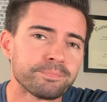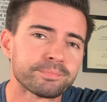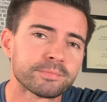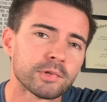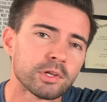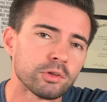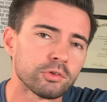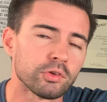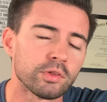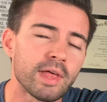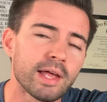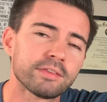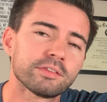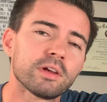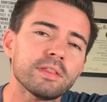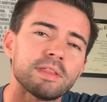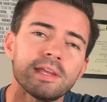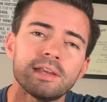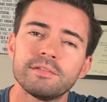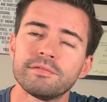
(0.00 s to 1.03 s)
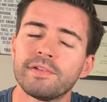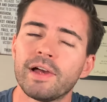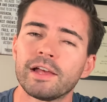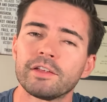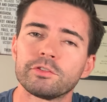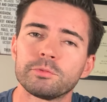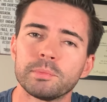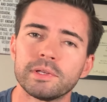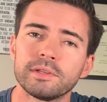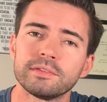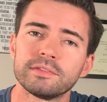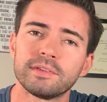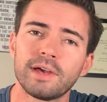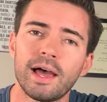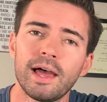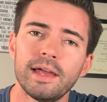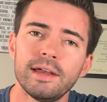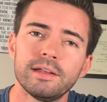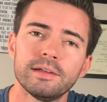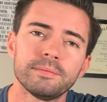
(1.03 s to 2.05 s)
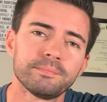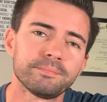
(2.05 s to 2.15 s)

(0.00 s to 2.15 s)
So that's on the investment side.